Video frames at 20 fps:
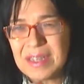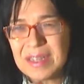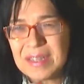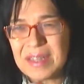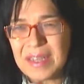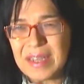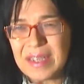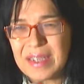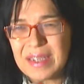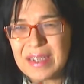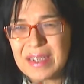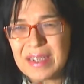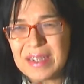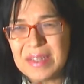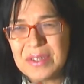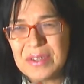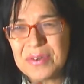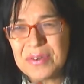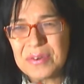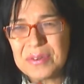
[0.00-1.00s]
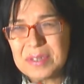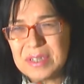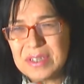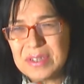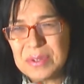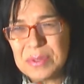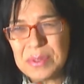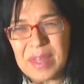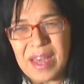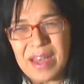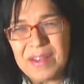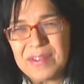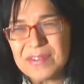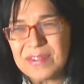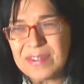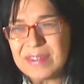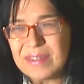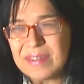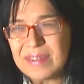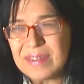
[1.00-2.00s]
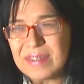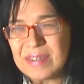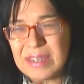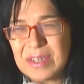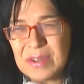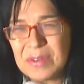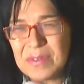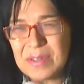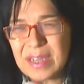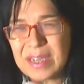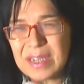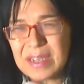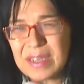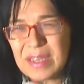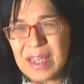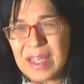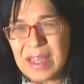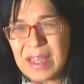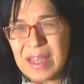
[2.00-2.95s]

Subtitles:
Like in the early 2000s, like